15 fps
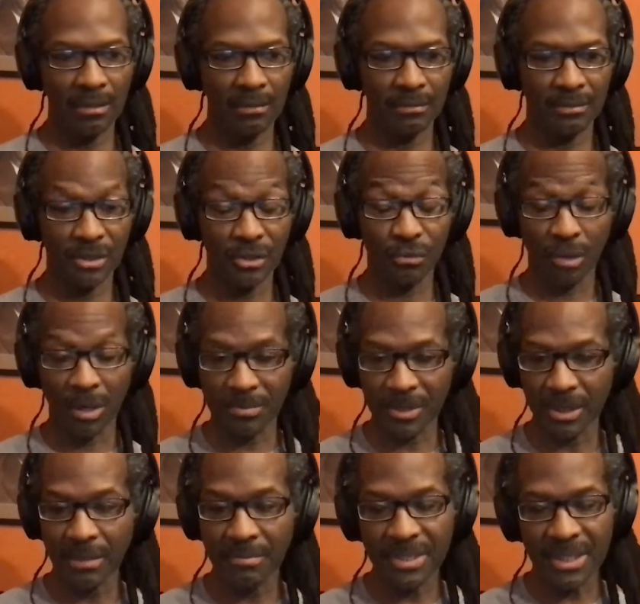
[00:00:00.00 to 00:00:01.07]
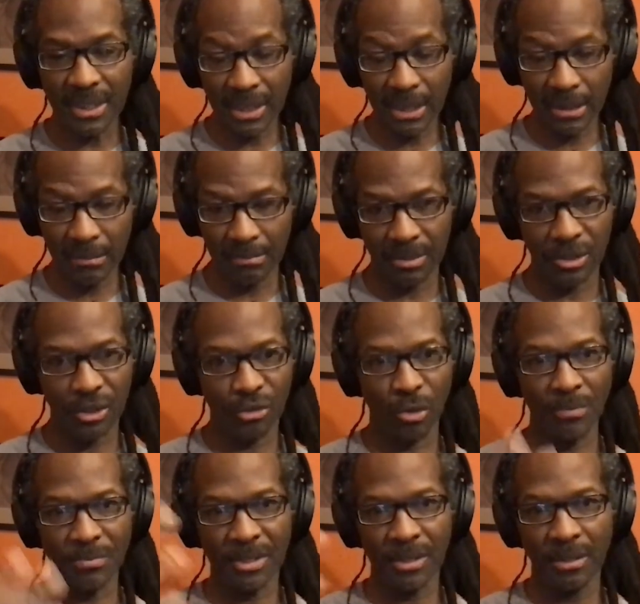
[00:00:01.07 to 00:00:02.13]
disruption of sleep,
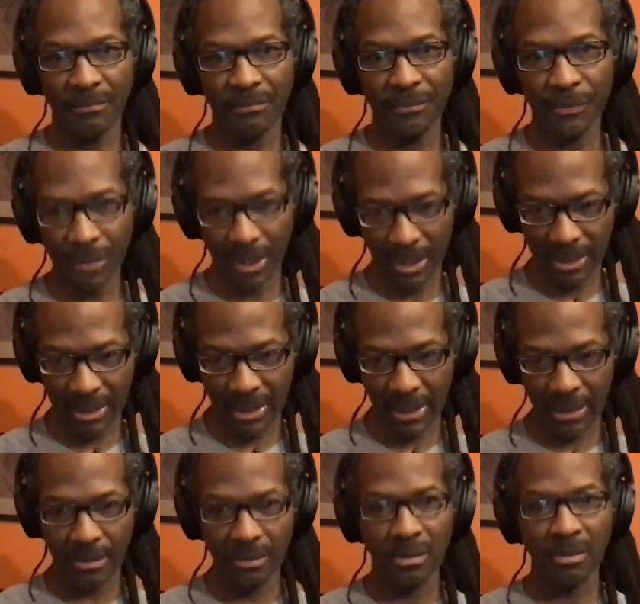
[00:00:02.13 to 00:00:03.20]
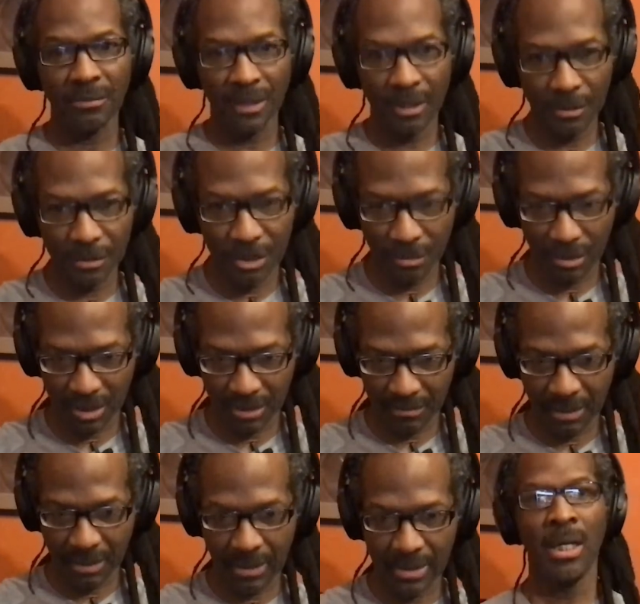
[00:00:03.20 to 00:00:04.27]
disruption of food intake, those sorts of
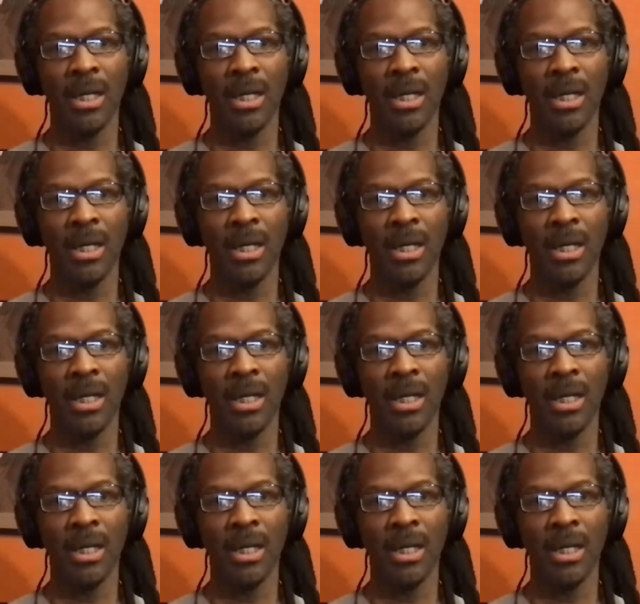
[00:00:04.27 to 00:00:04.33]
things.